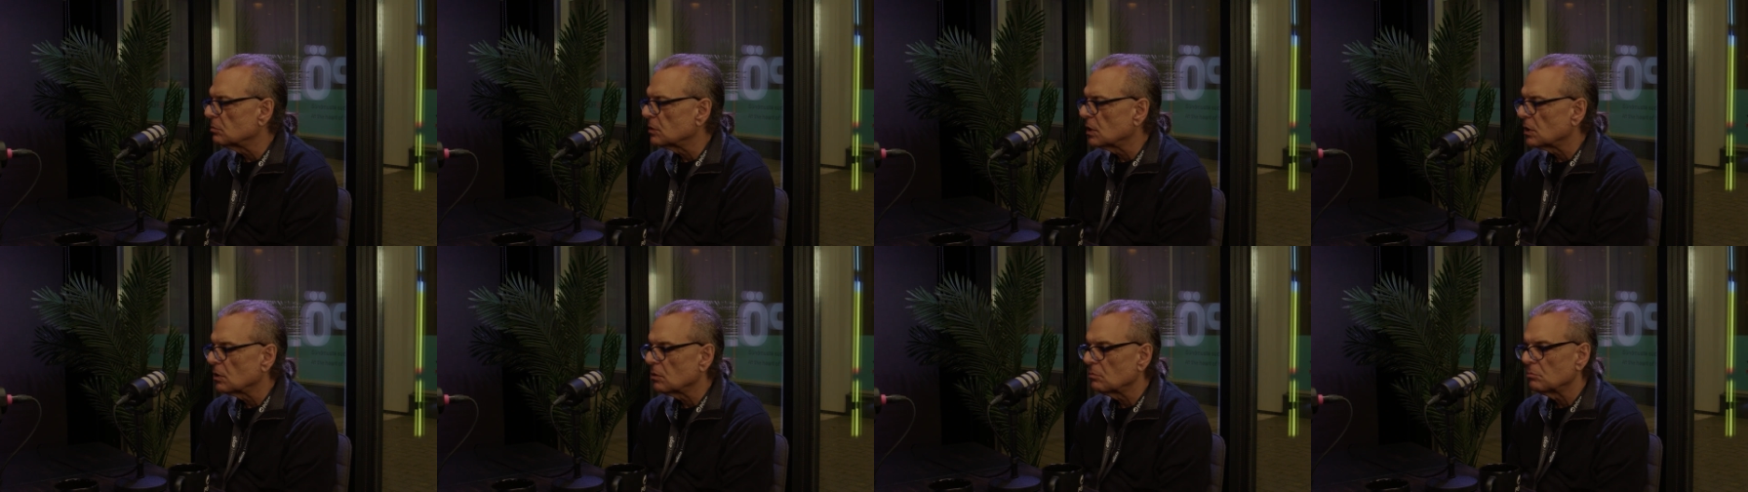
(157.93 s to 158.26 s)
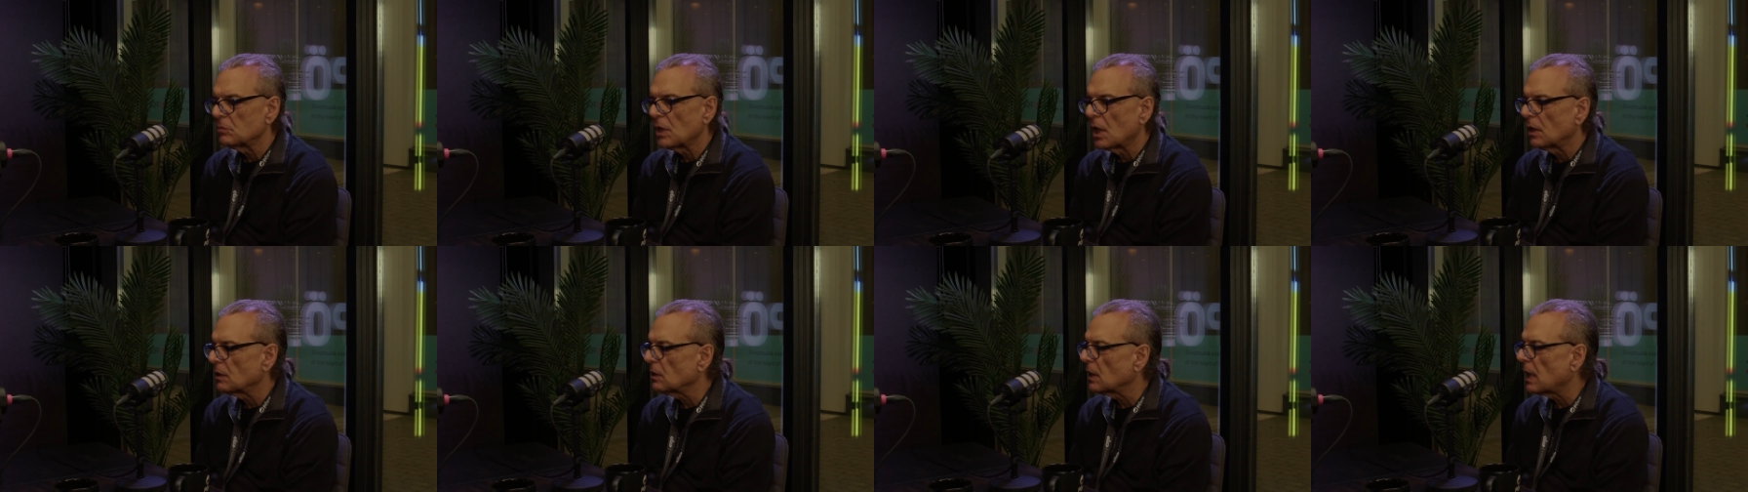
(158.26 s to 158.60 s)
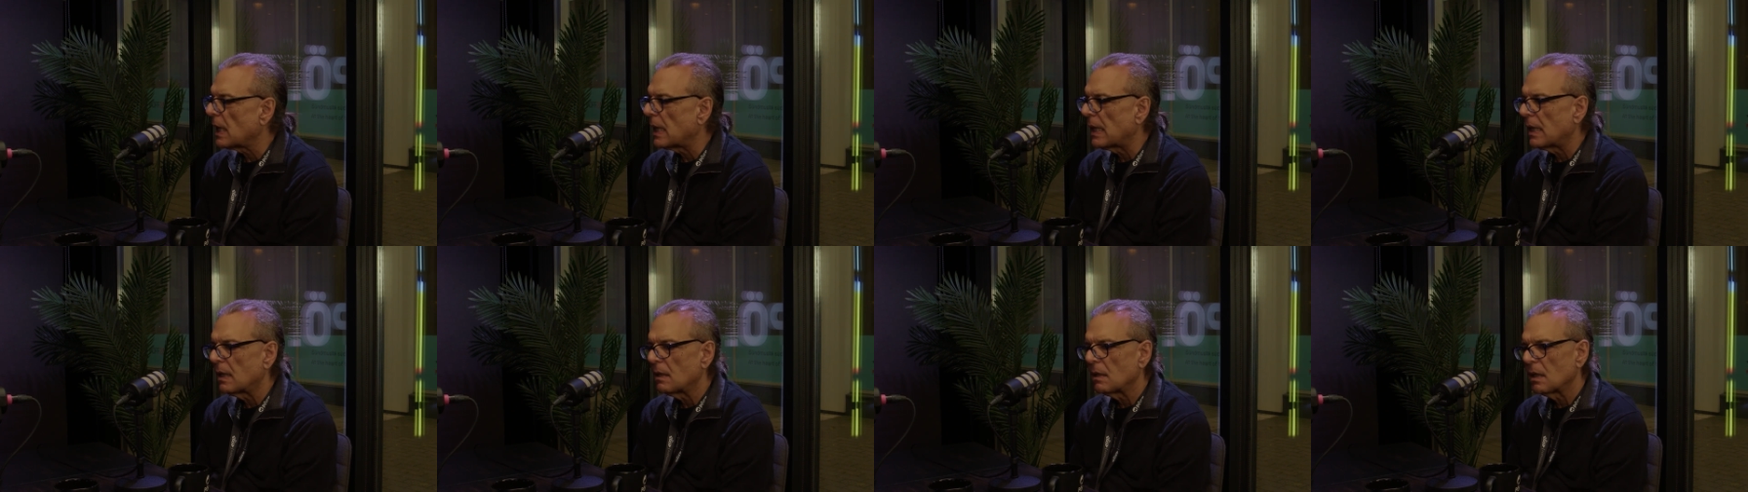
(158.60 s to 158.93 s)
you know
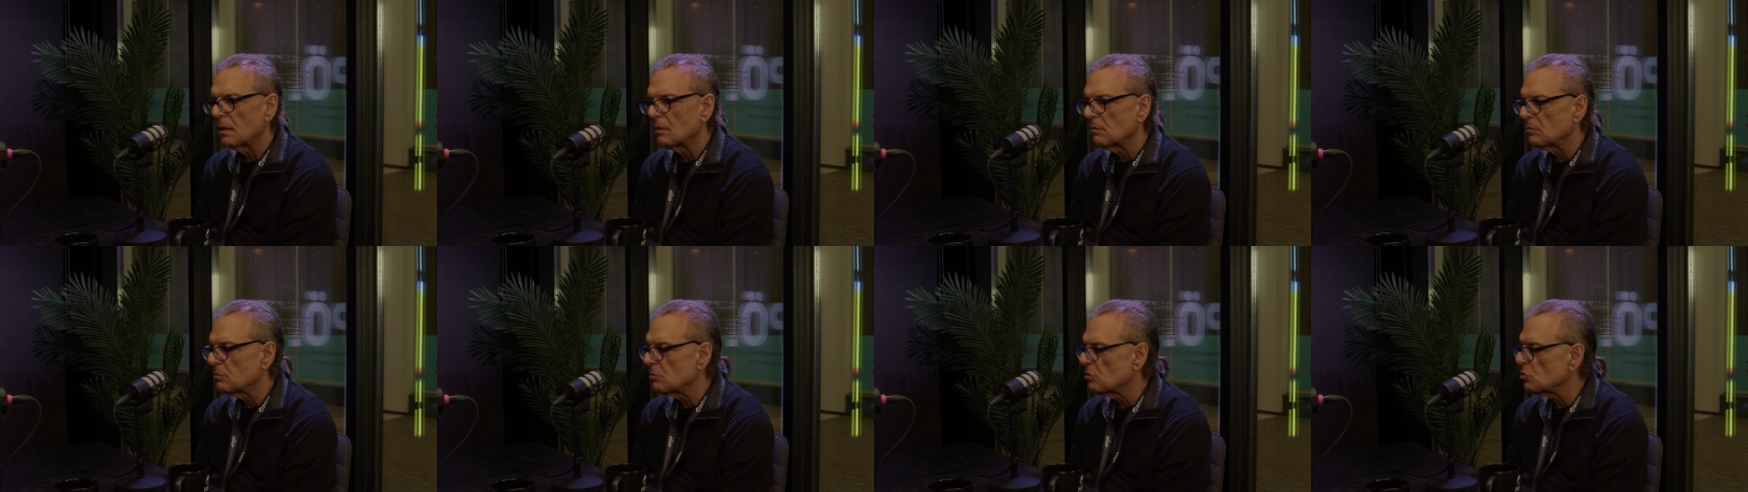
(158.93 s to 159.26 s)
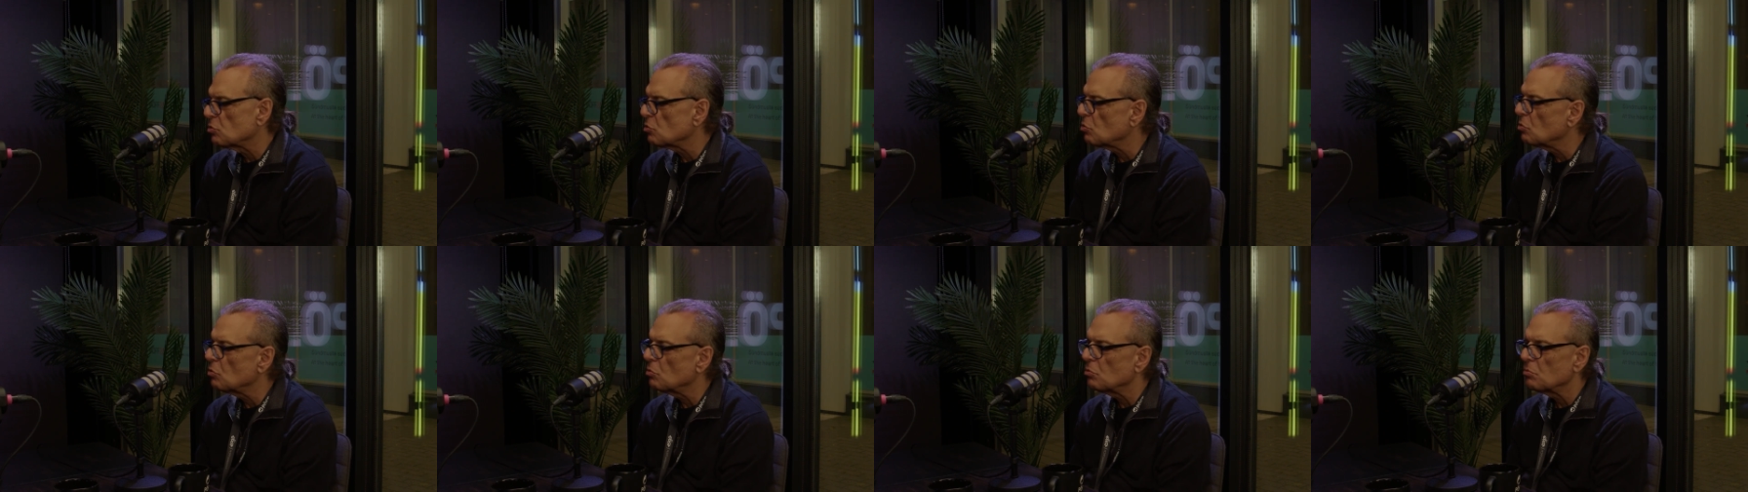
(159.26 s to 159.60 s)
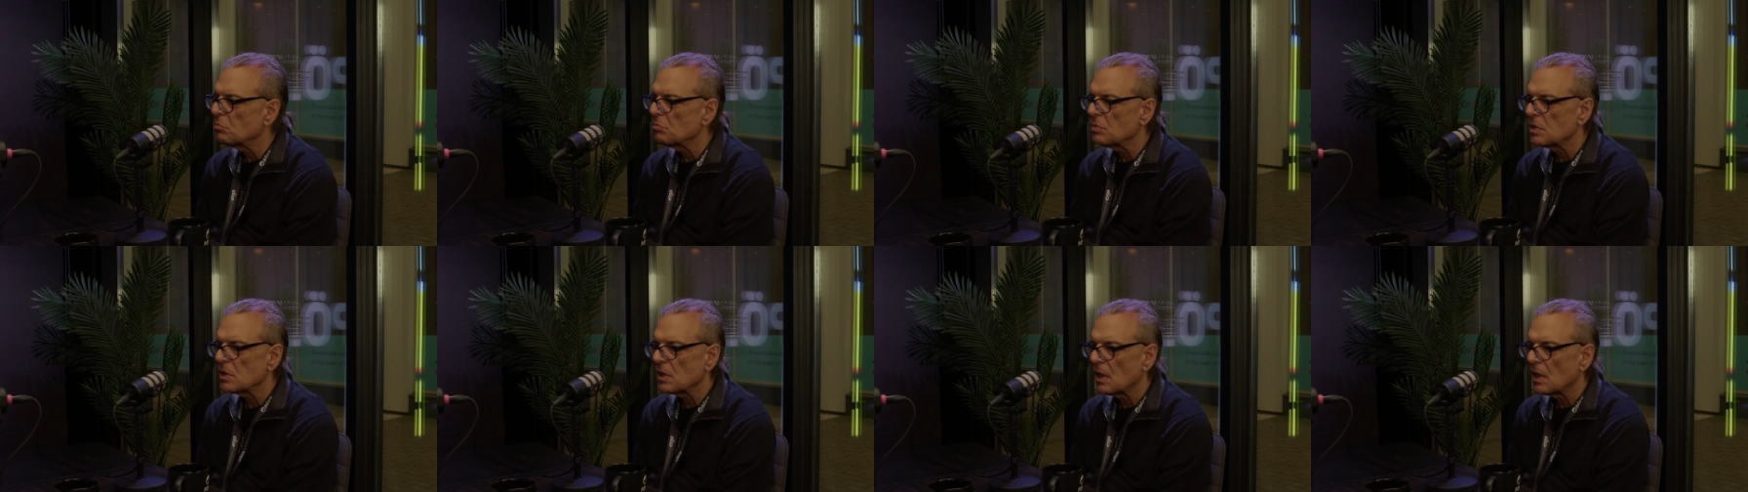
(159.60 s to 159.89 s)
online and Zooms